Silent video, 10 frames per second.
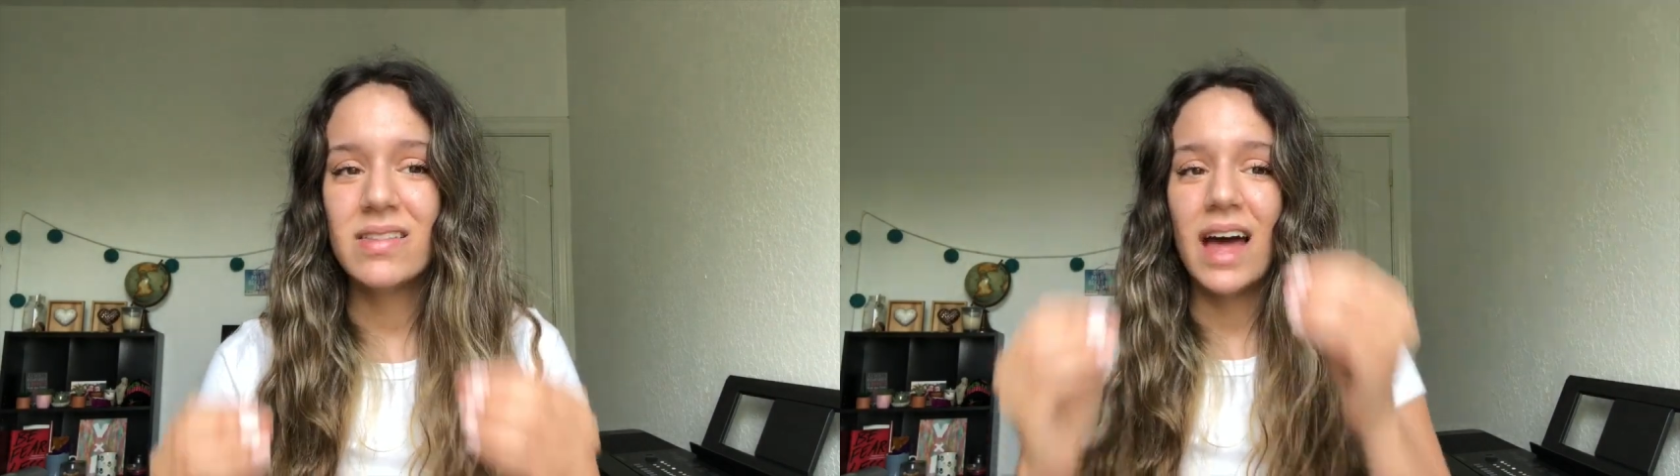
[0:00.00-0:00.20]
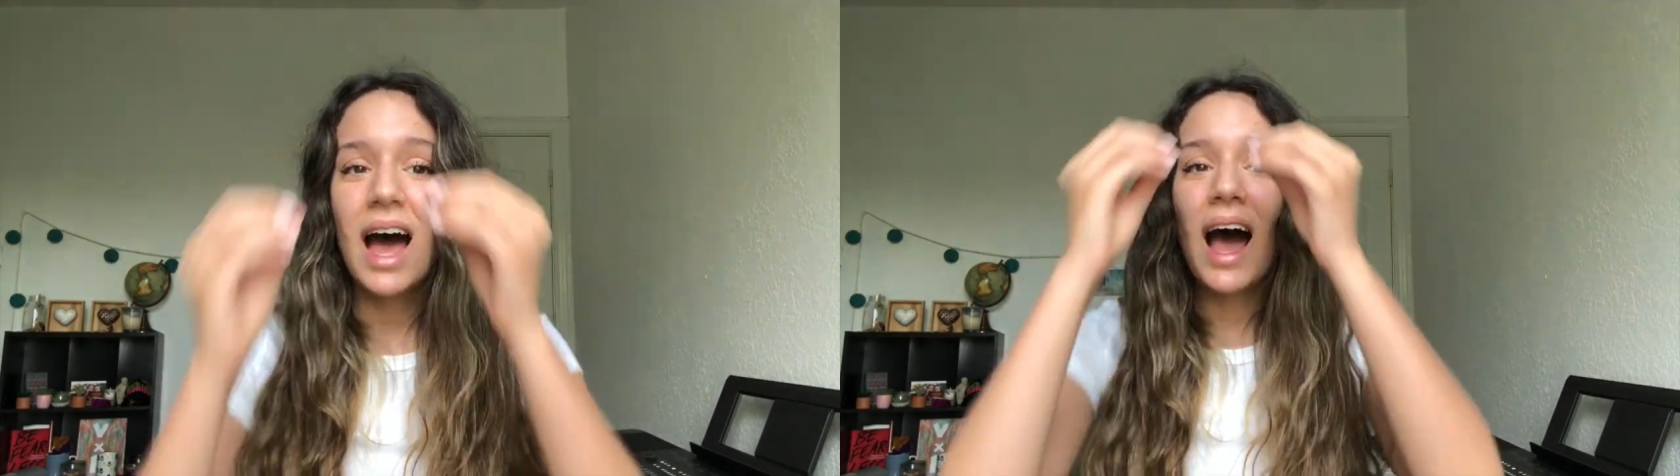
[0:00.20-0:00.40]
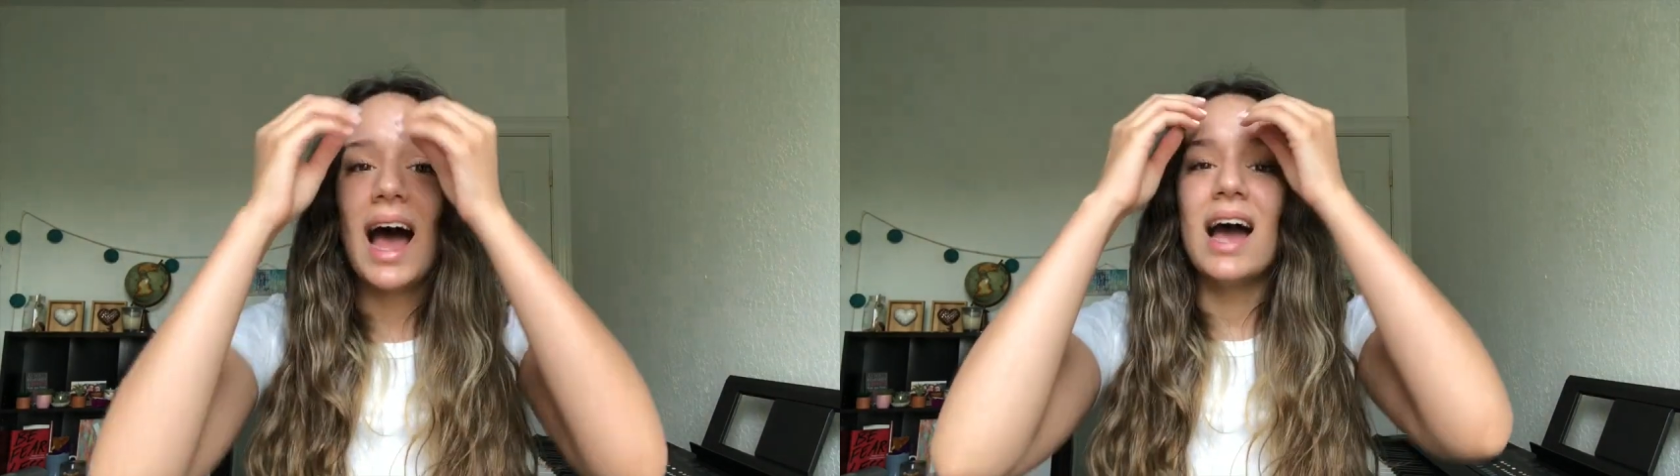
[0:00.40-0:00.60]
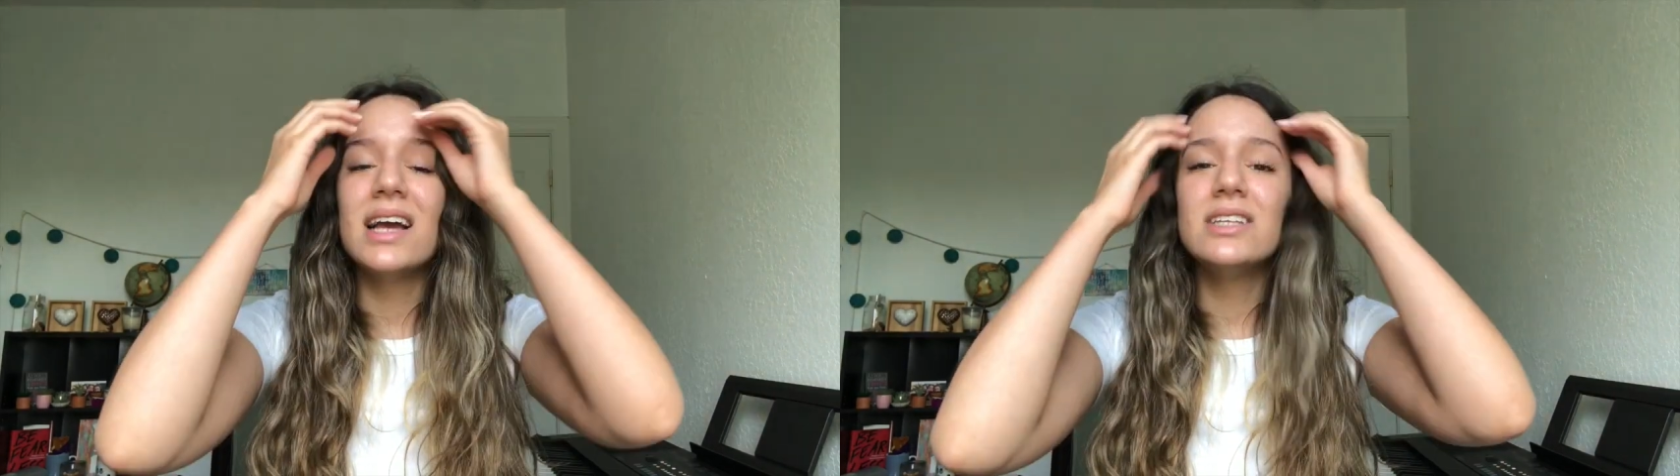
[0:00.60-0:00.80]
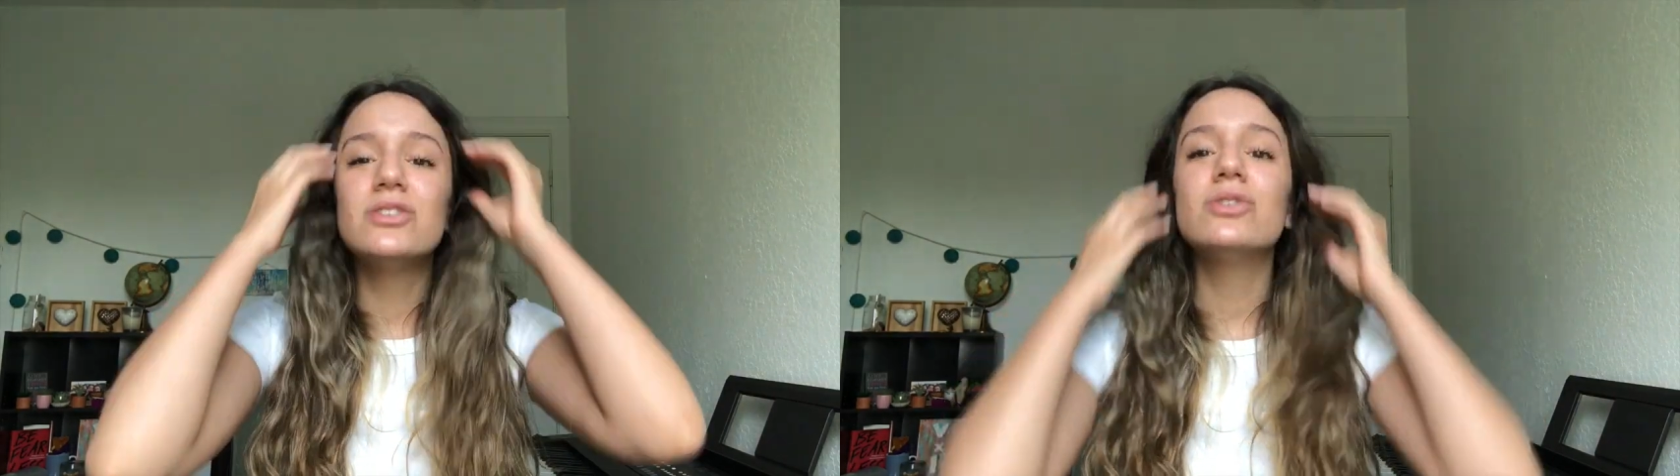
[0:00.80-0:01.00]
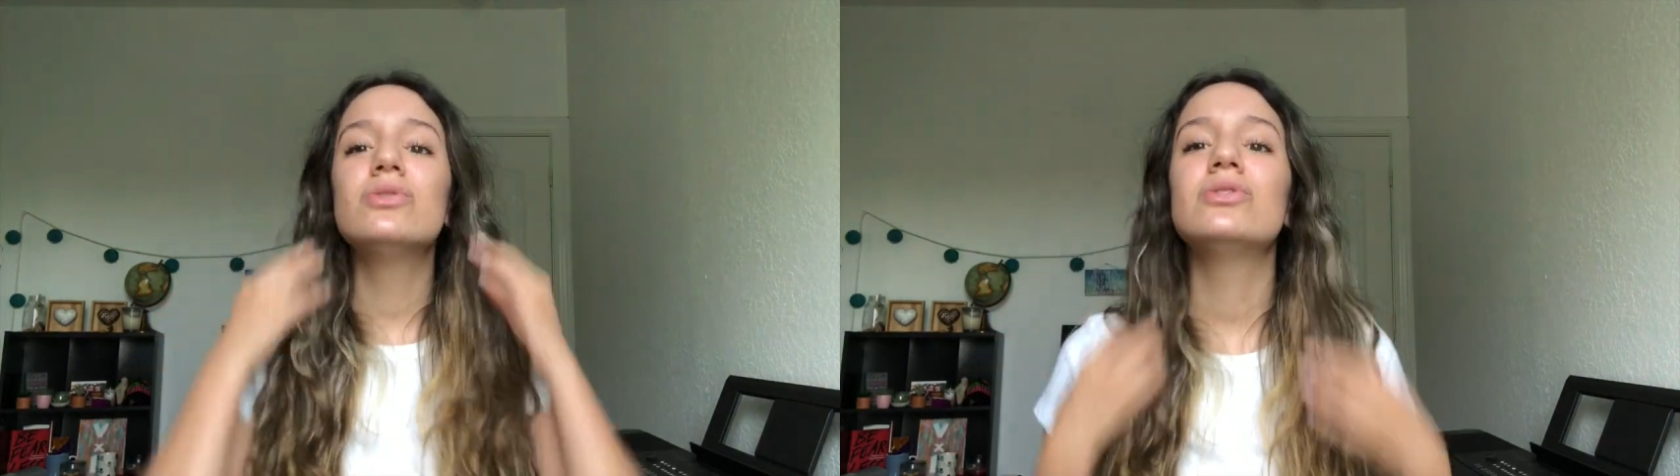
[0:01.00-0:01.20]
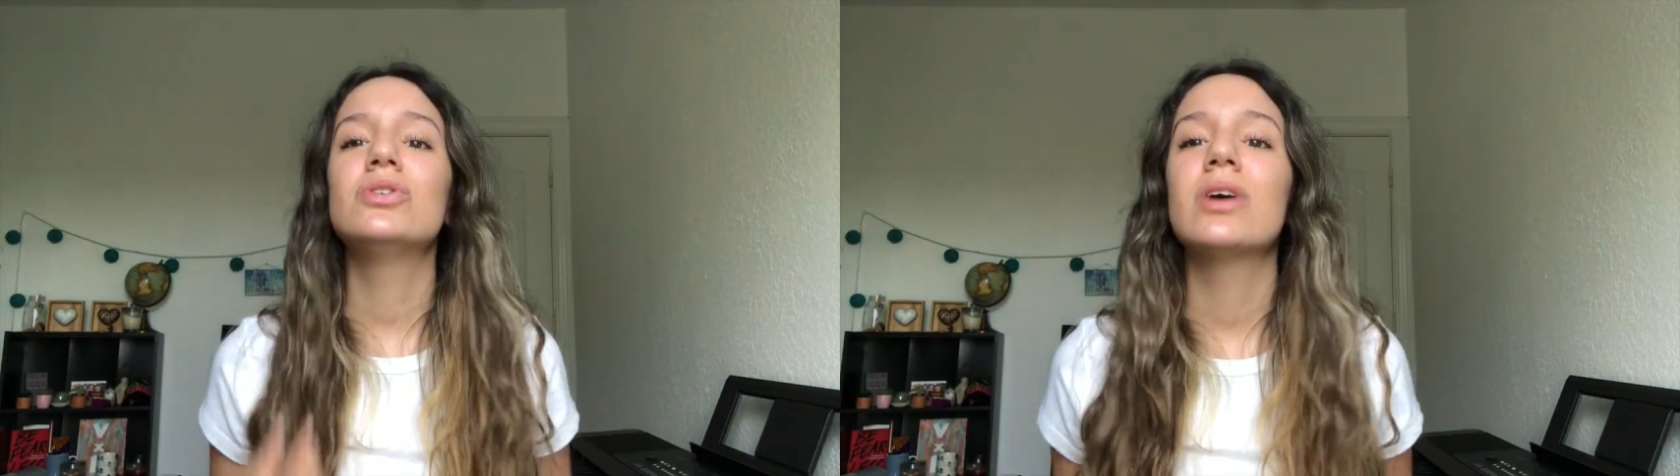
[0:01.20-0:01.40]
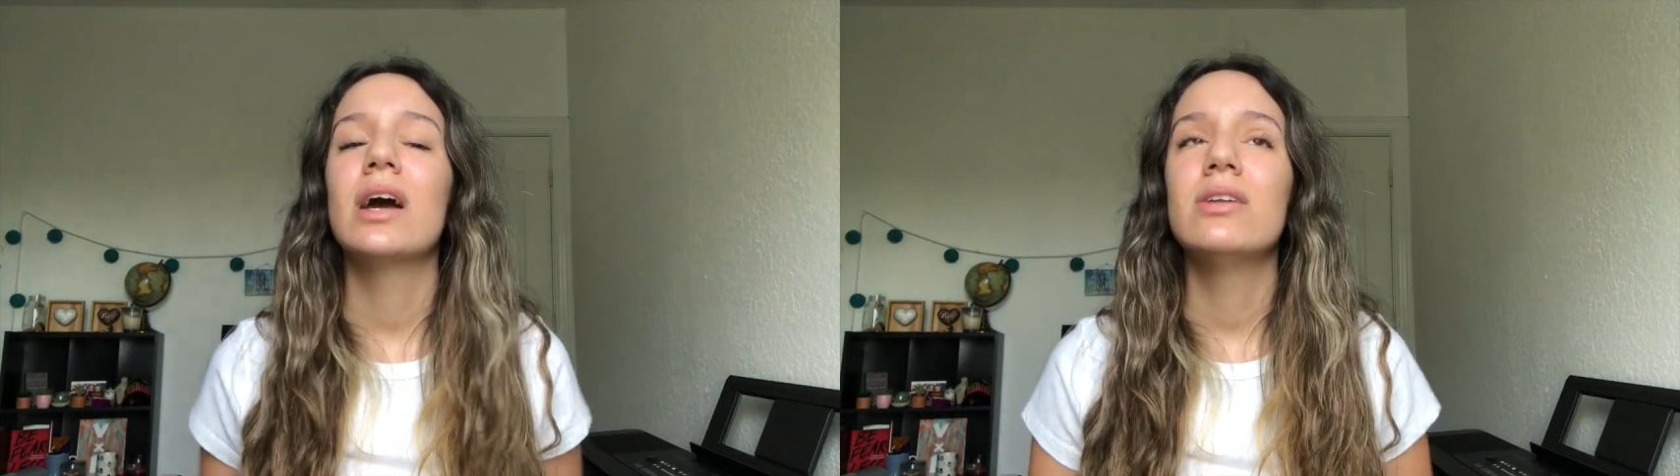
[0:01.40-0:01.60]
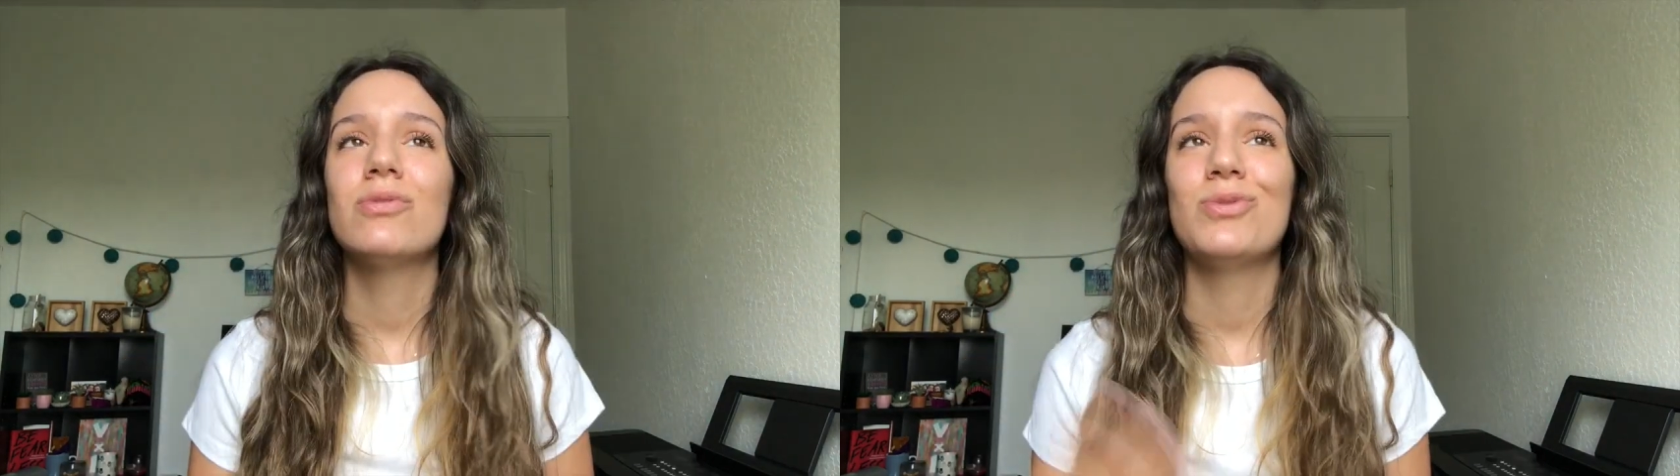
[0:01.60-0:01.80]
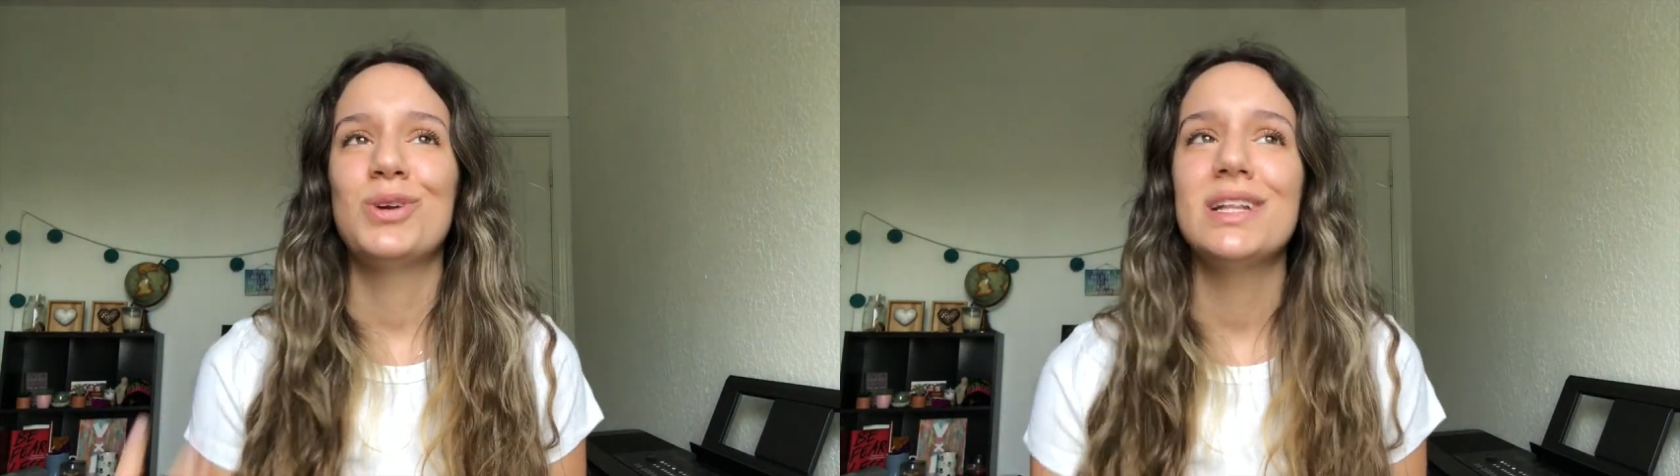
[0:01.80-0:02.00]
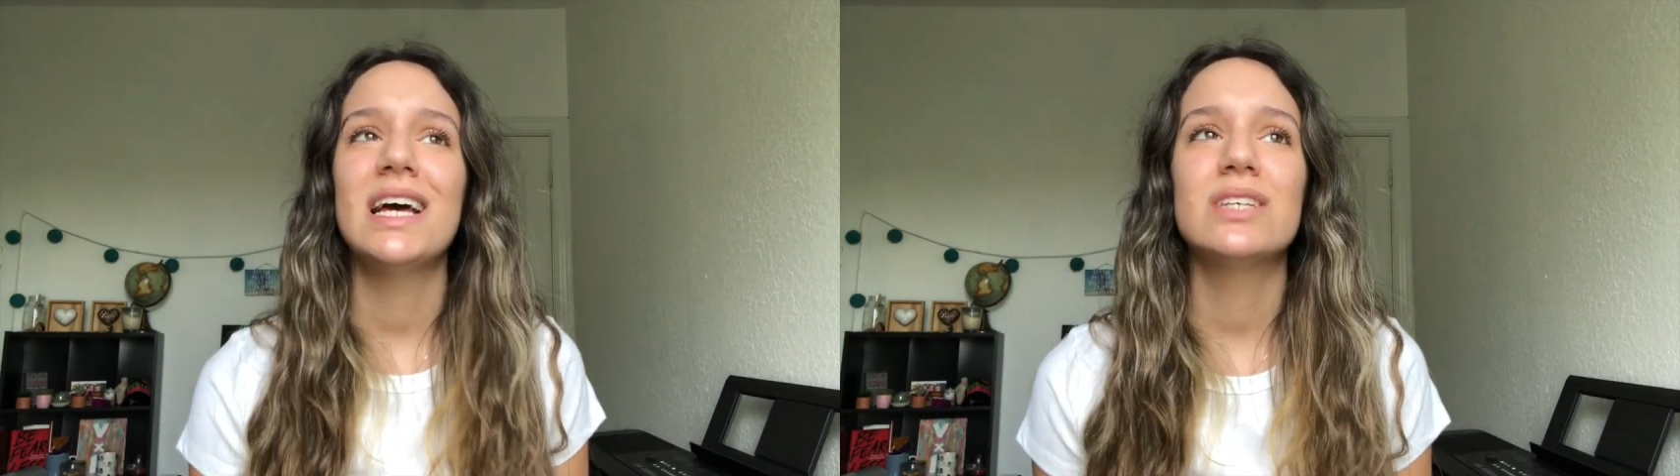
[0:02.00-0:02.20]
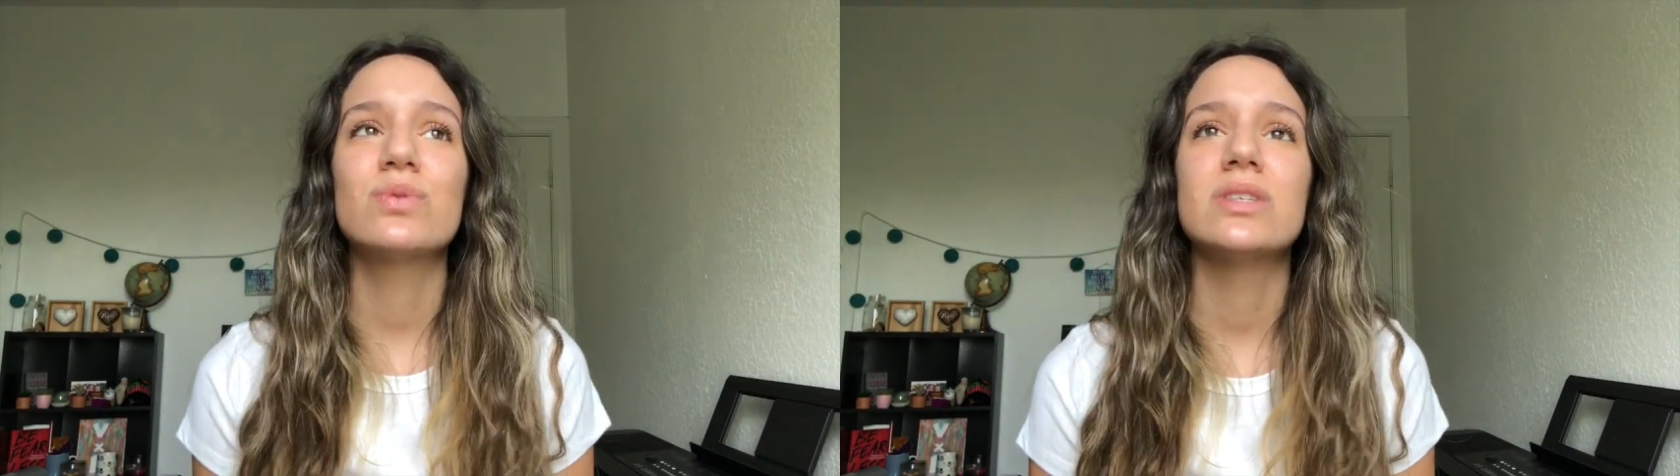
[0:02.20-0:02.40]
that I do to kind of realize